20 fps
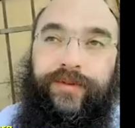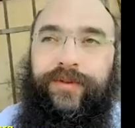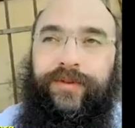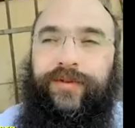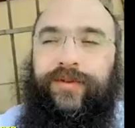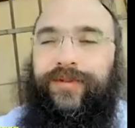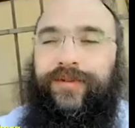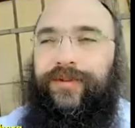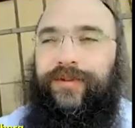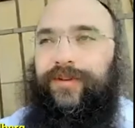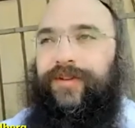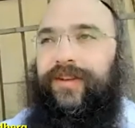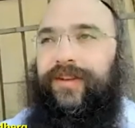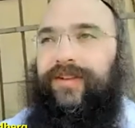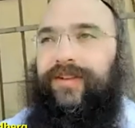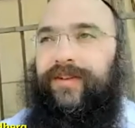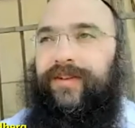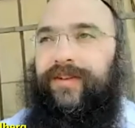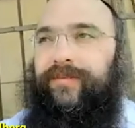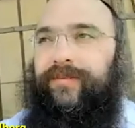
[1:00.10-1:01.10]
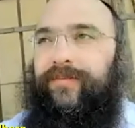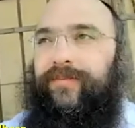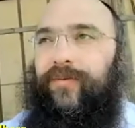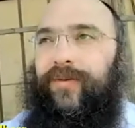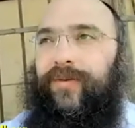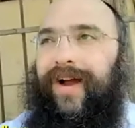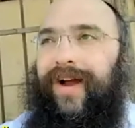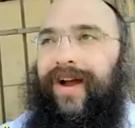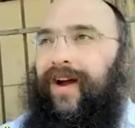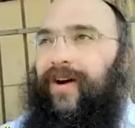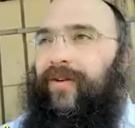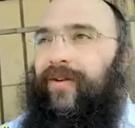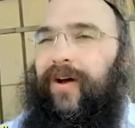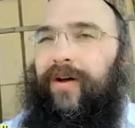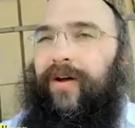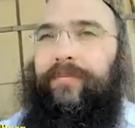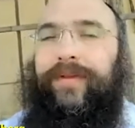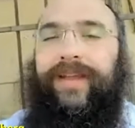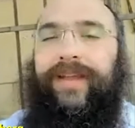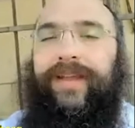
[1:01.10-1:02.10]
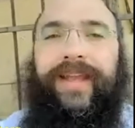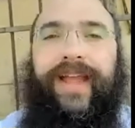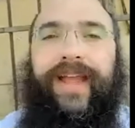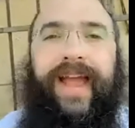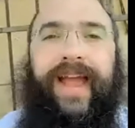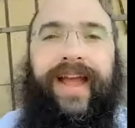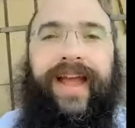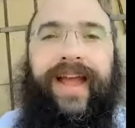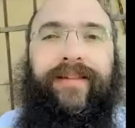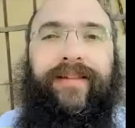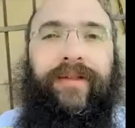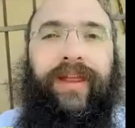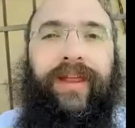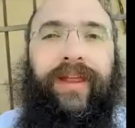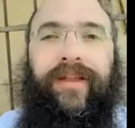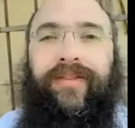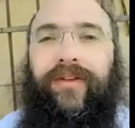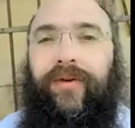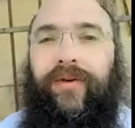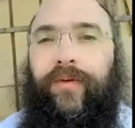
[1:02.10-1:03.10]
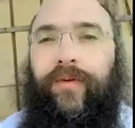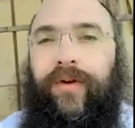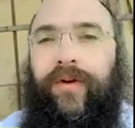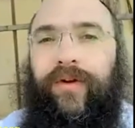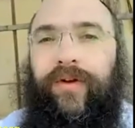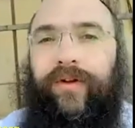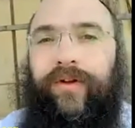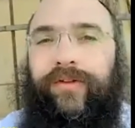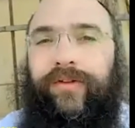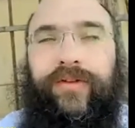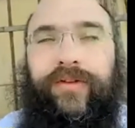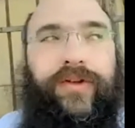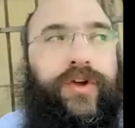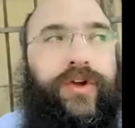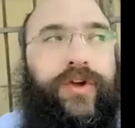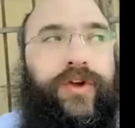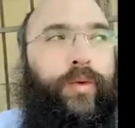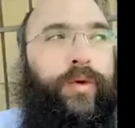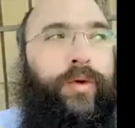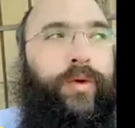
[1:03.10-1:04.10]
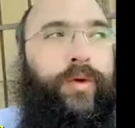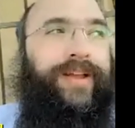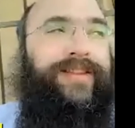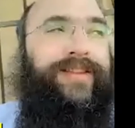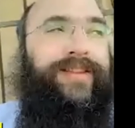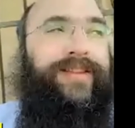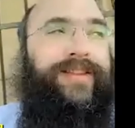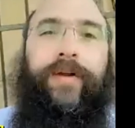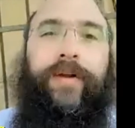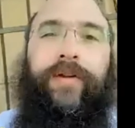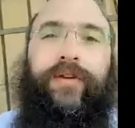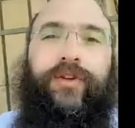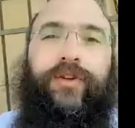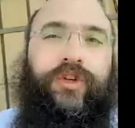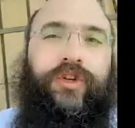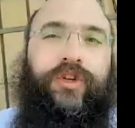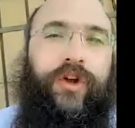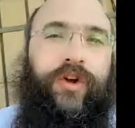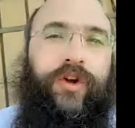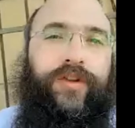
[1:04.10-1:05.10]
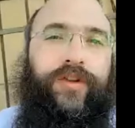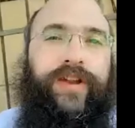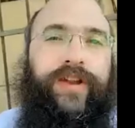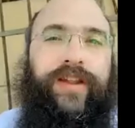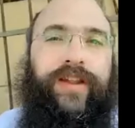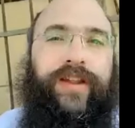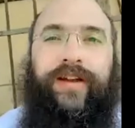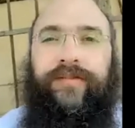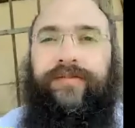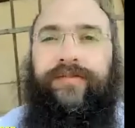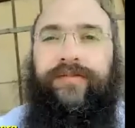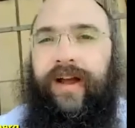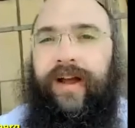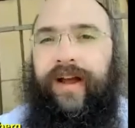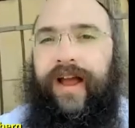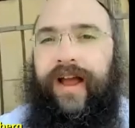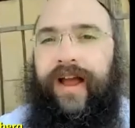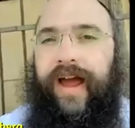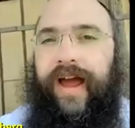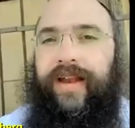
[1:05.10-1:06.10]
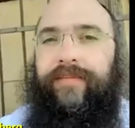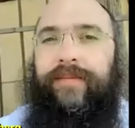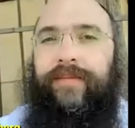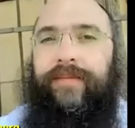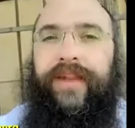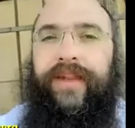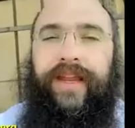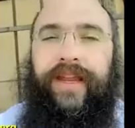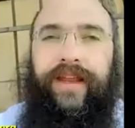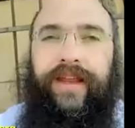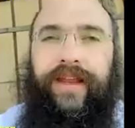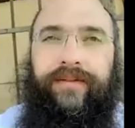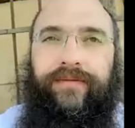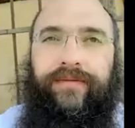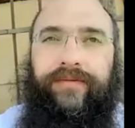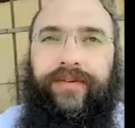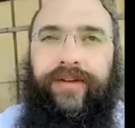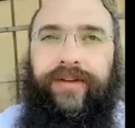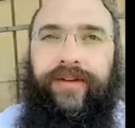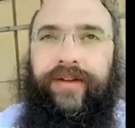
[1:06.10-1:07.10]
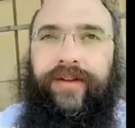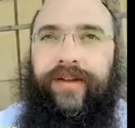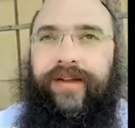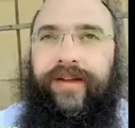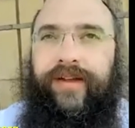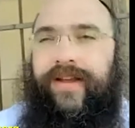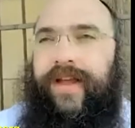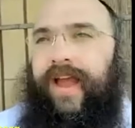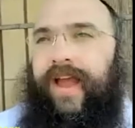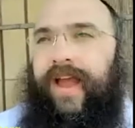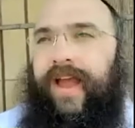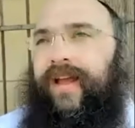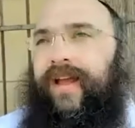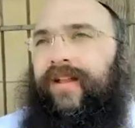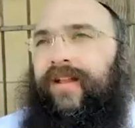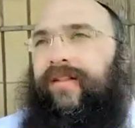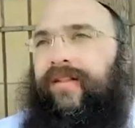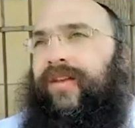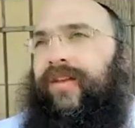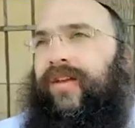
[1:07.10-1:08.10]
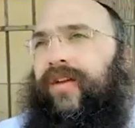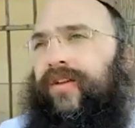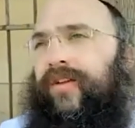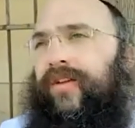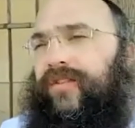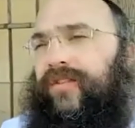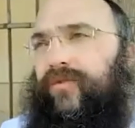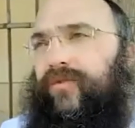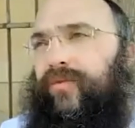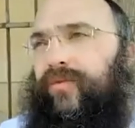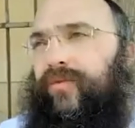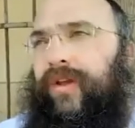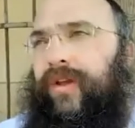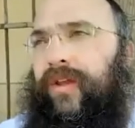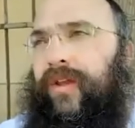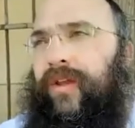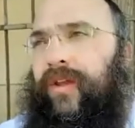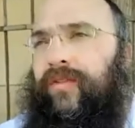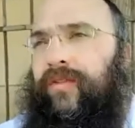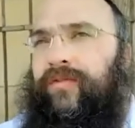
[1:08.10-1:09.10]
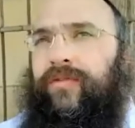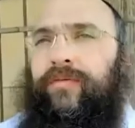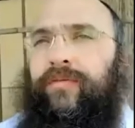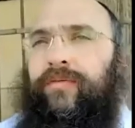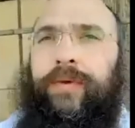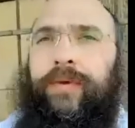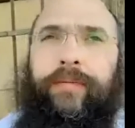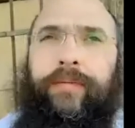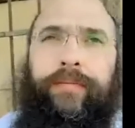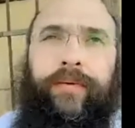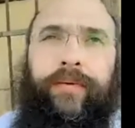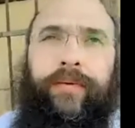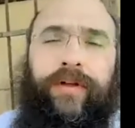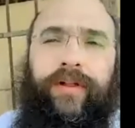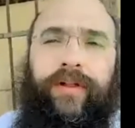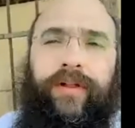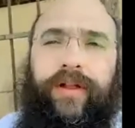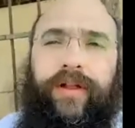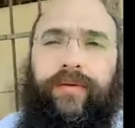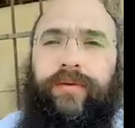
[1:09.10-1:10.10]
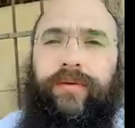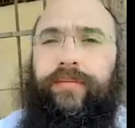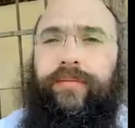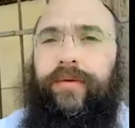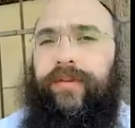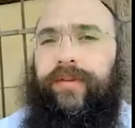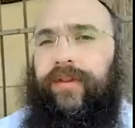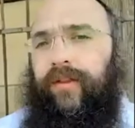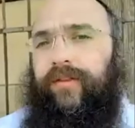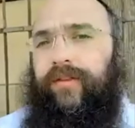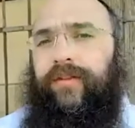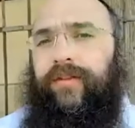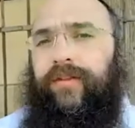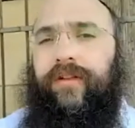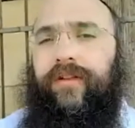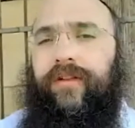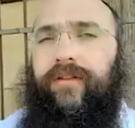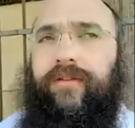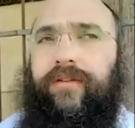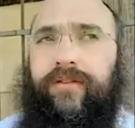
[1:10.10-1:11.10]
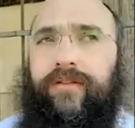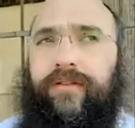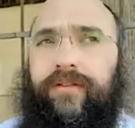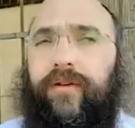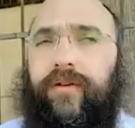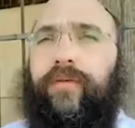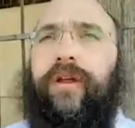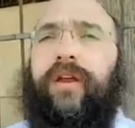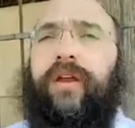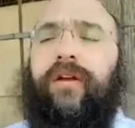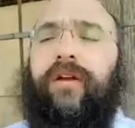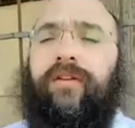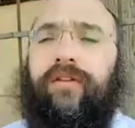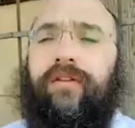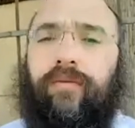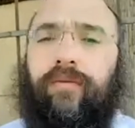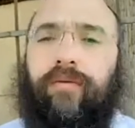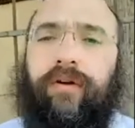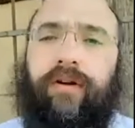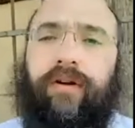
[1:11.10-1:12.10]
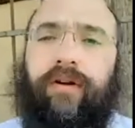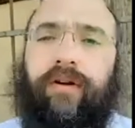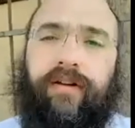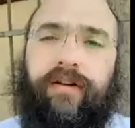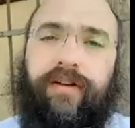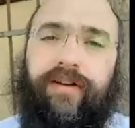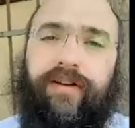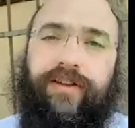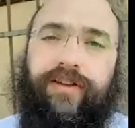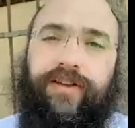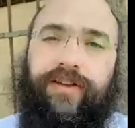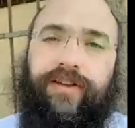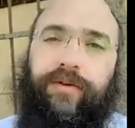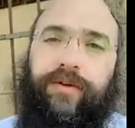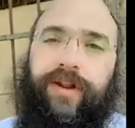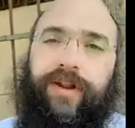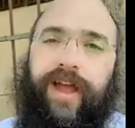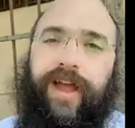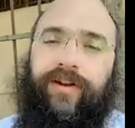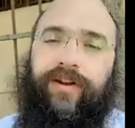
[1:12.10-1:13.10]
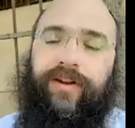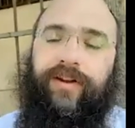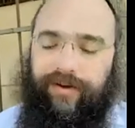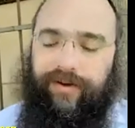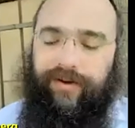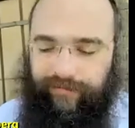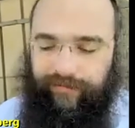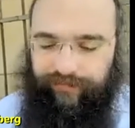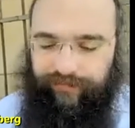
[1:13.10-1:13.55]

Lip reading: So she says to him, "Wow, it all began, beginning of the world, with Adam Arishon and Chava, Adam and Eve, and the history of the people, and we've been told till we're here, you and I are here."